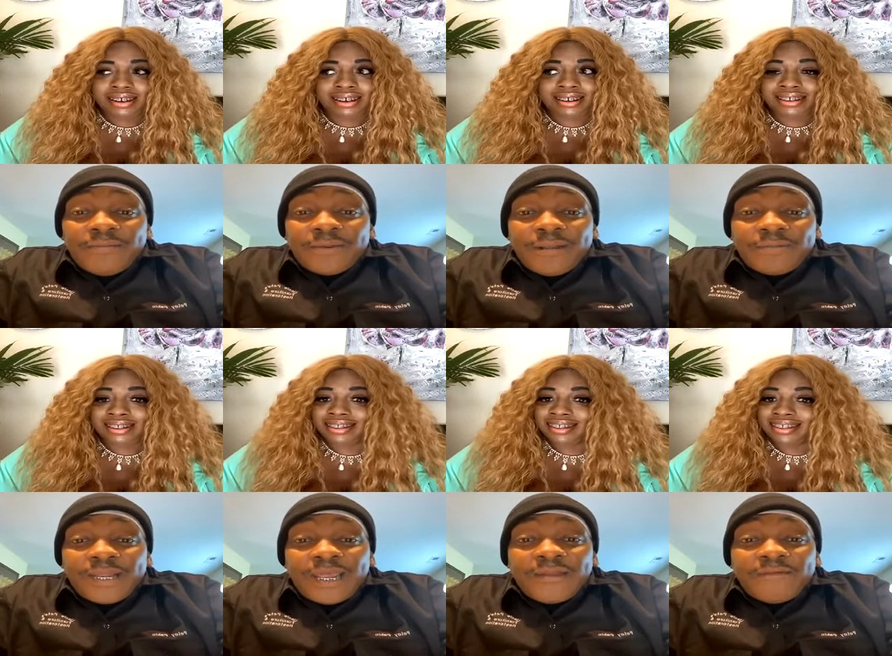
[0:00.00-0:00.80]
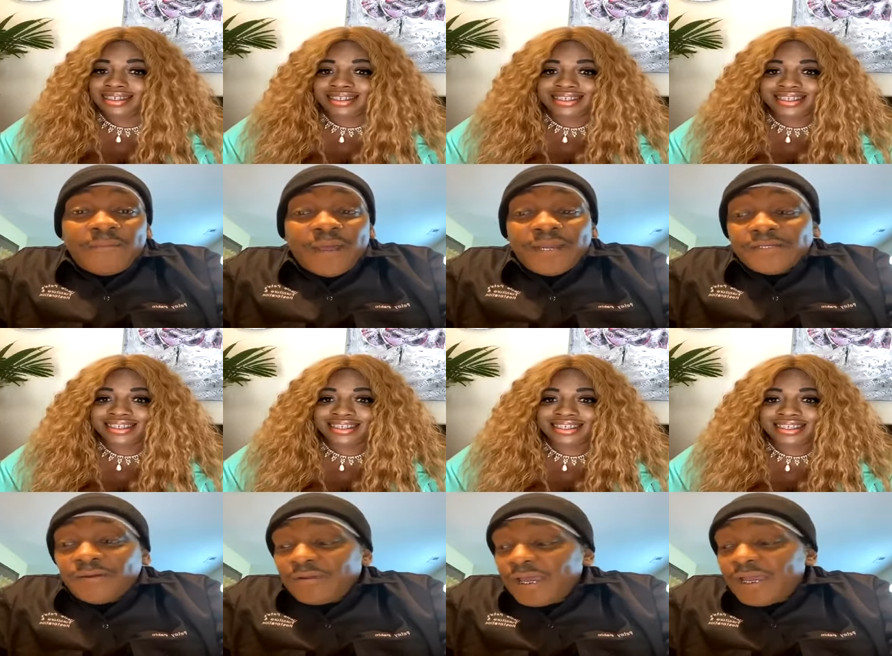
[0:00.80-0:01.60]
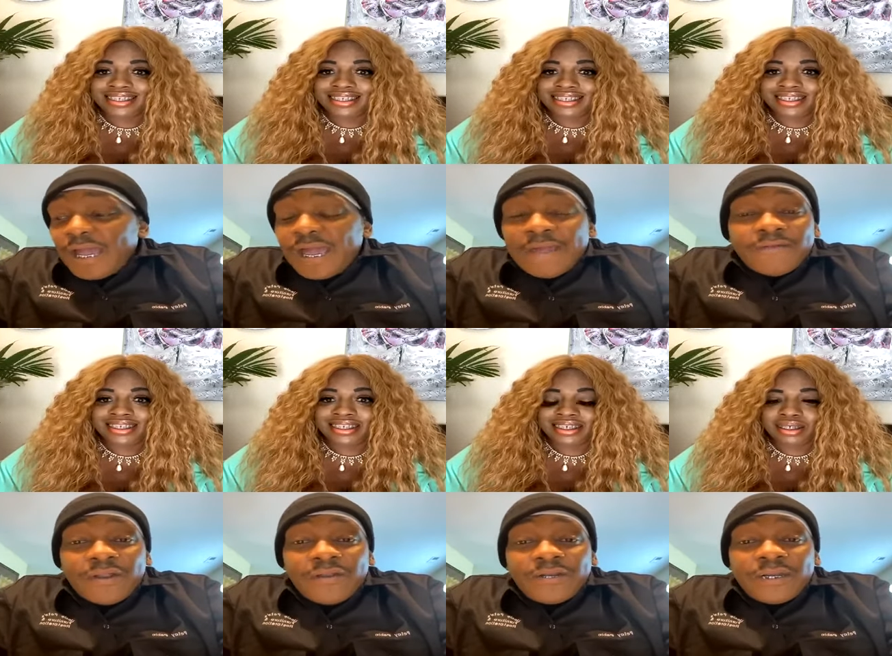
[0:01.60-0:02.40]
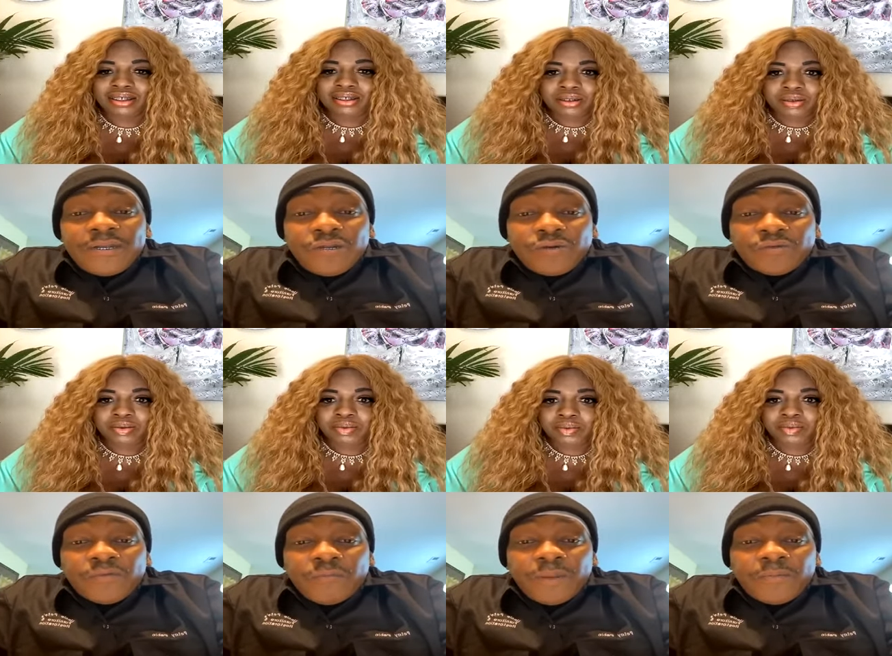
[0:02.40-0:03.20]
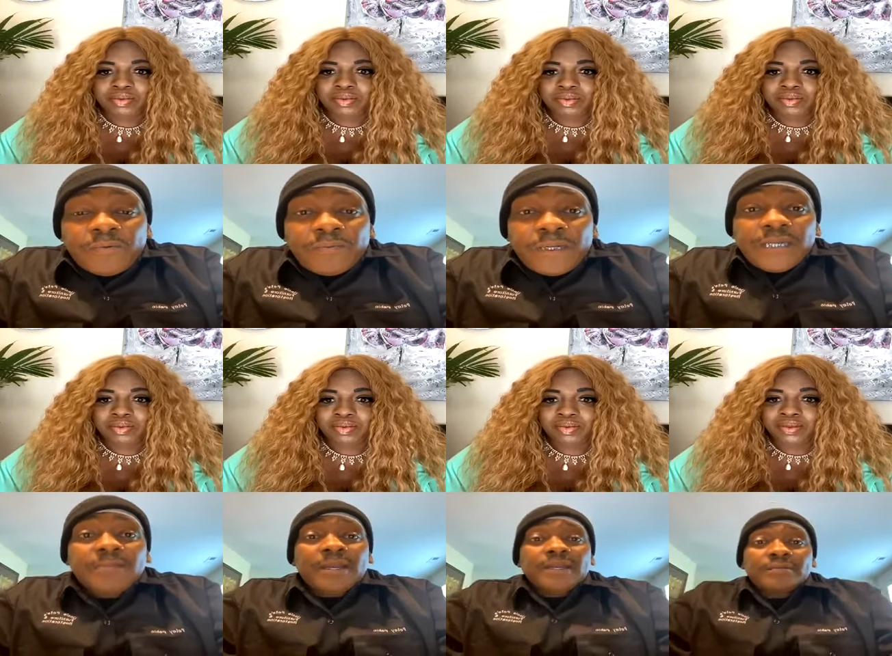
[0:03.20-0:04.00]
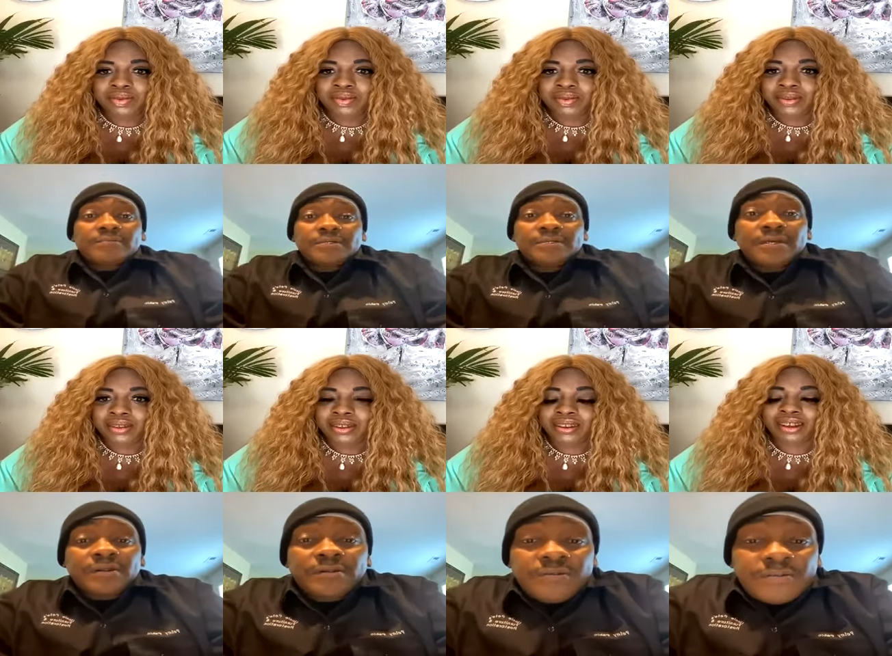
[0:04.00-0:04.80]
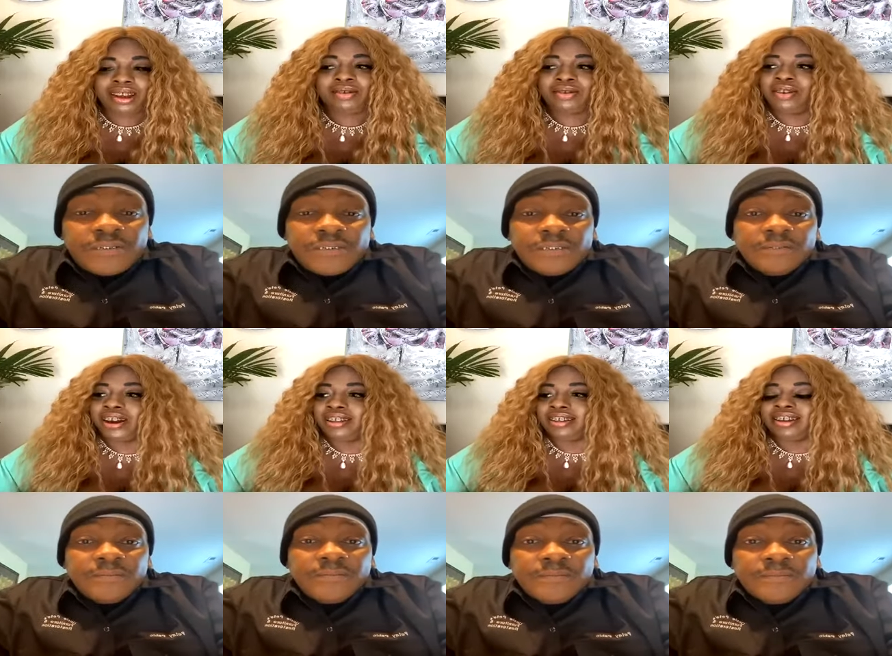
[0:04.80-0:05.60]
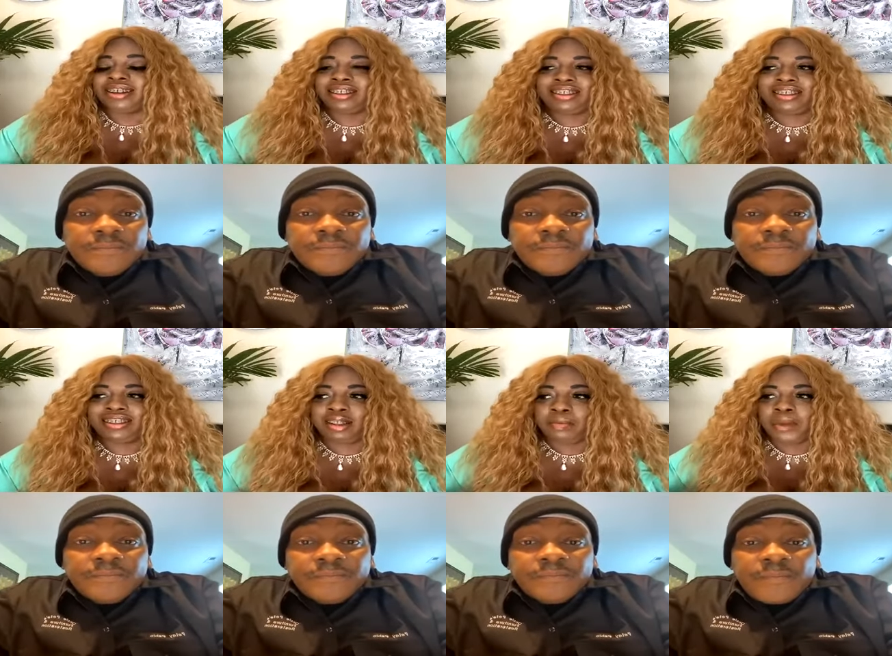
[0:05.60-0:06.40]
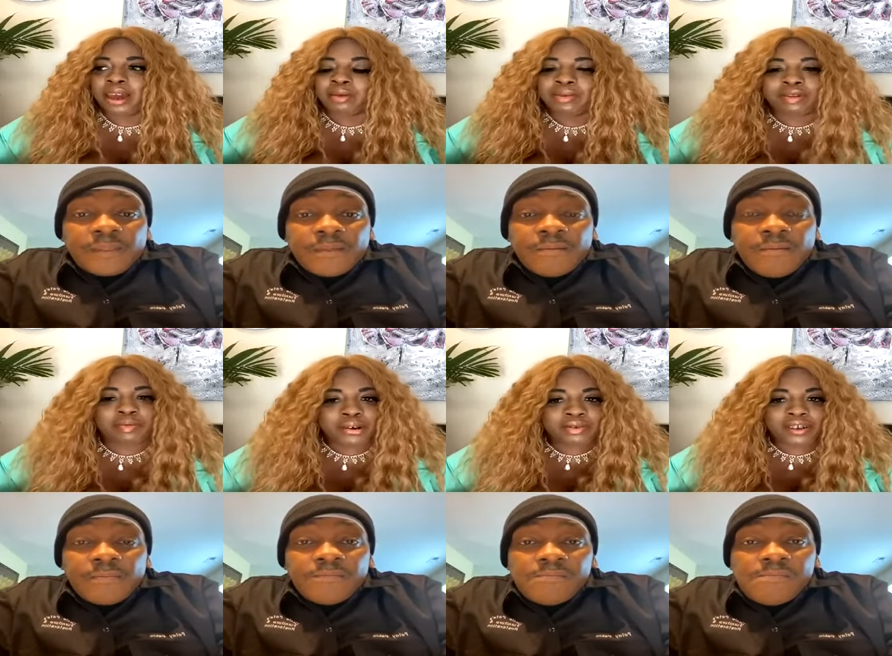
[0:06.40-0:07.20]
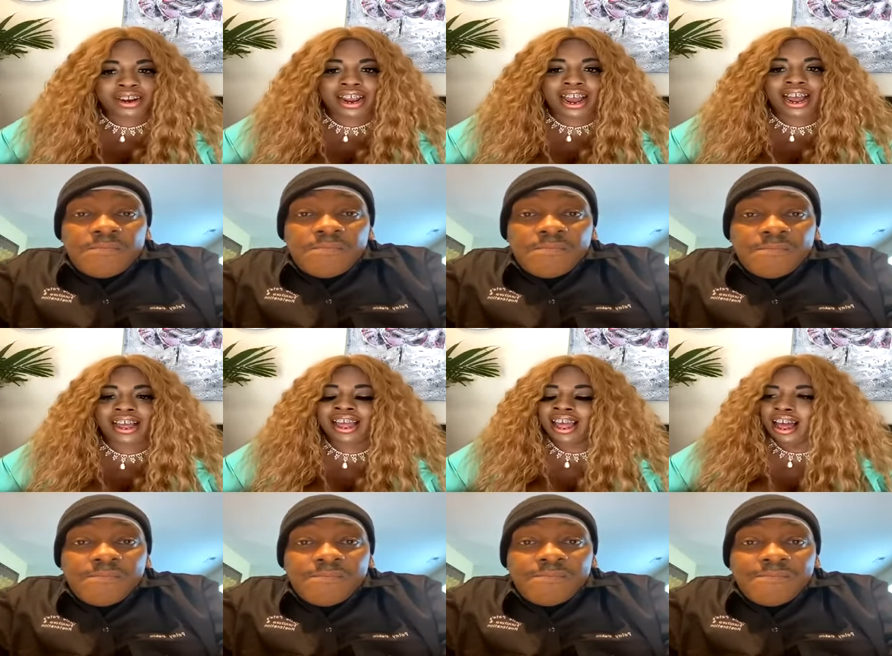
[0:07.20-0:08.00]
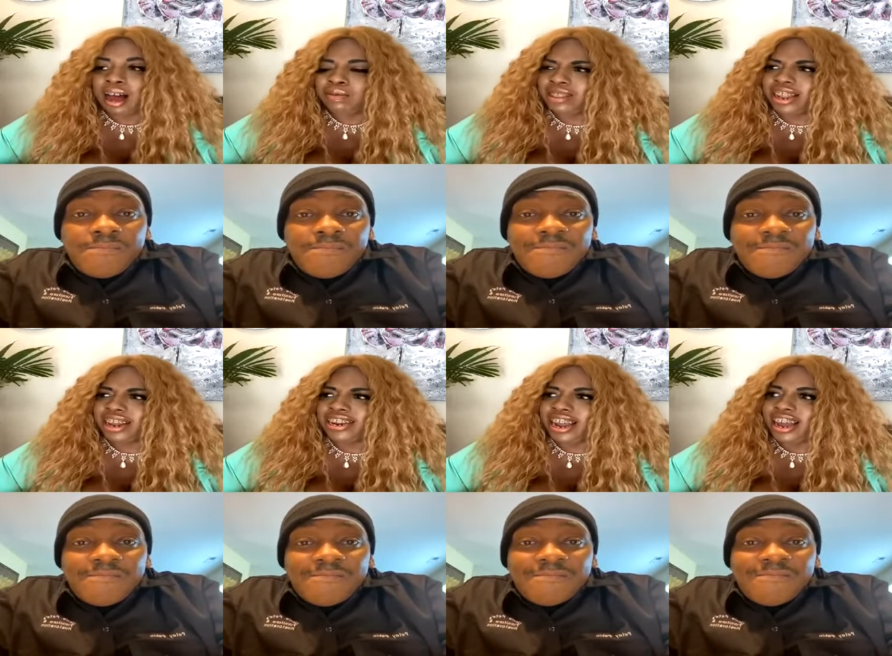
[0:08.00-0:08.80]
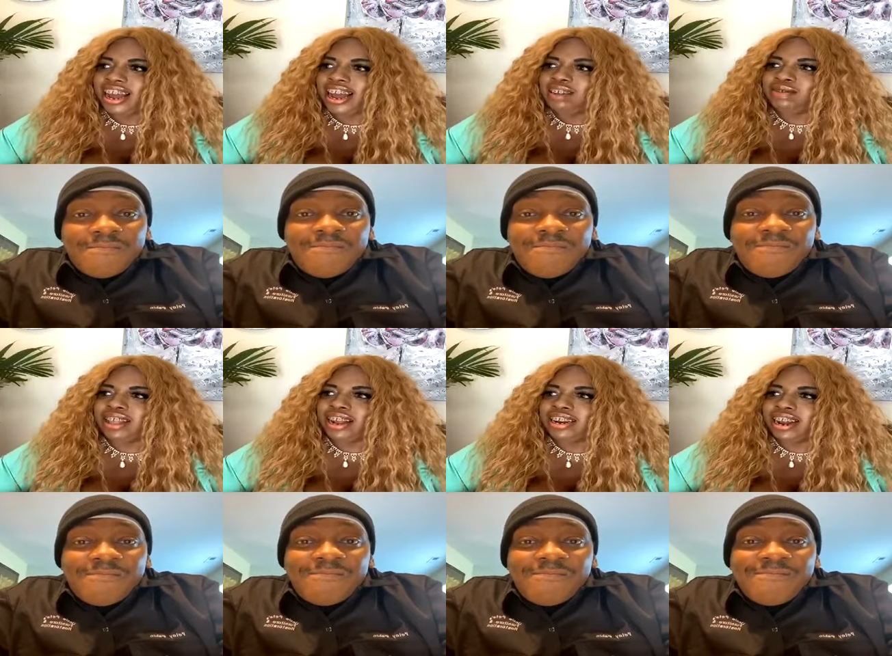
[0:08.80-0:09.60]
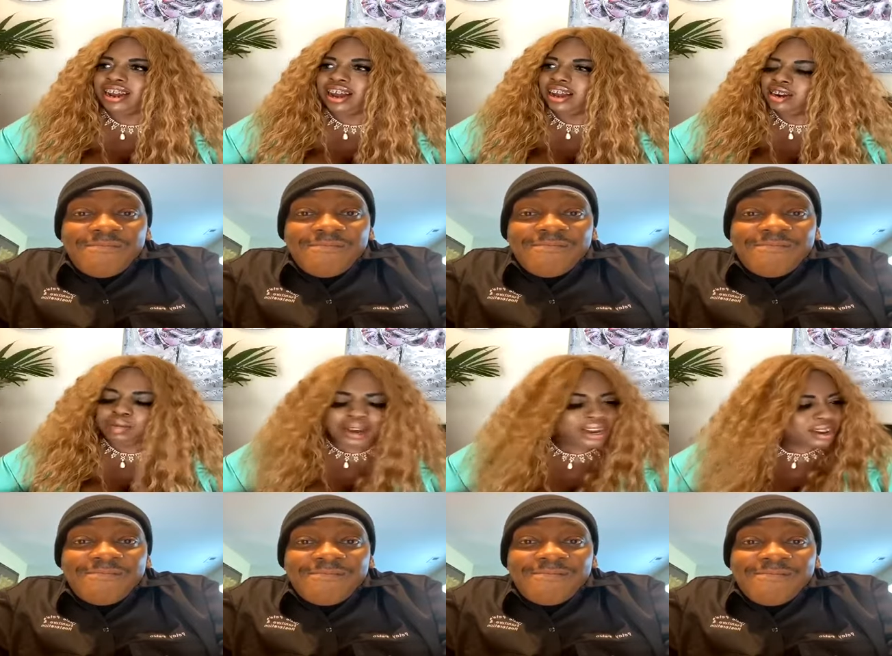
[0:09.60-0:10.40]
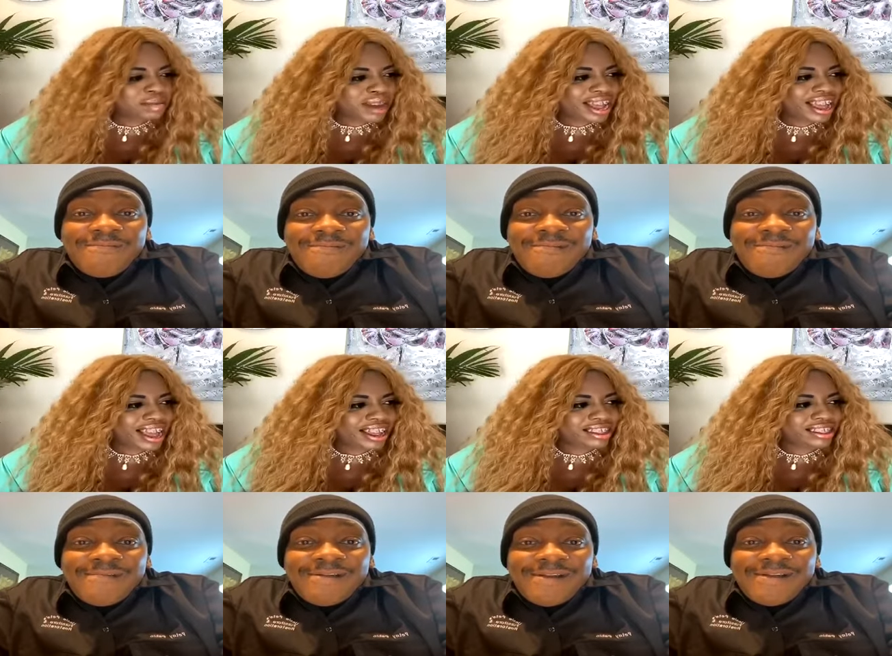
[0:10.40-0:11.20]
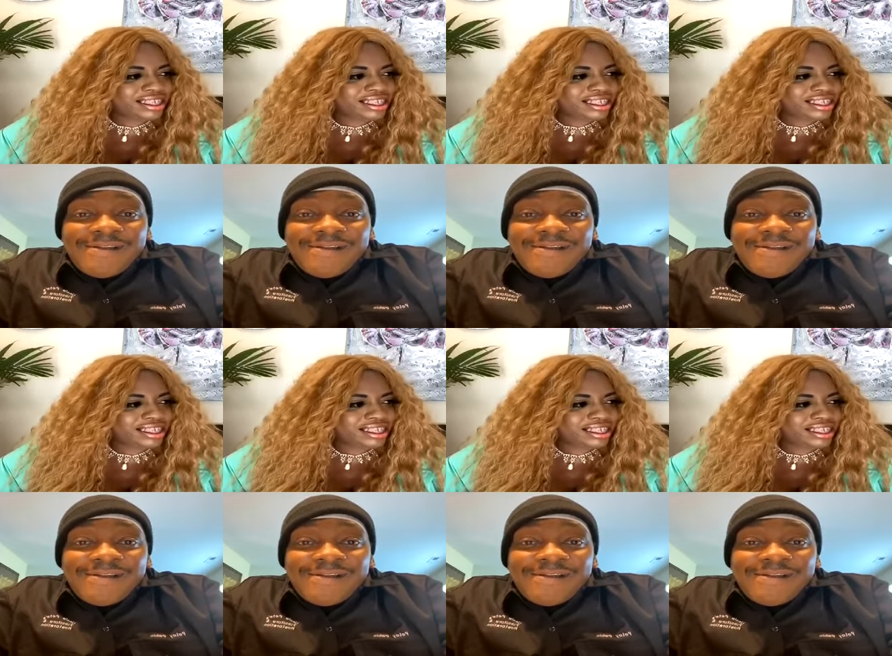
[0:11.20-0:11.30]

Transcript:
Speaker 1: I'm glad everybody's okay. I haven't heard any news from people, anybody that was hurt. It was crazy because the
Speaker 2: bed was moving. I I was laying down. I was like, now ain't nobody in my house. Like,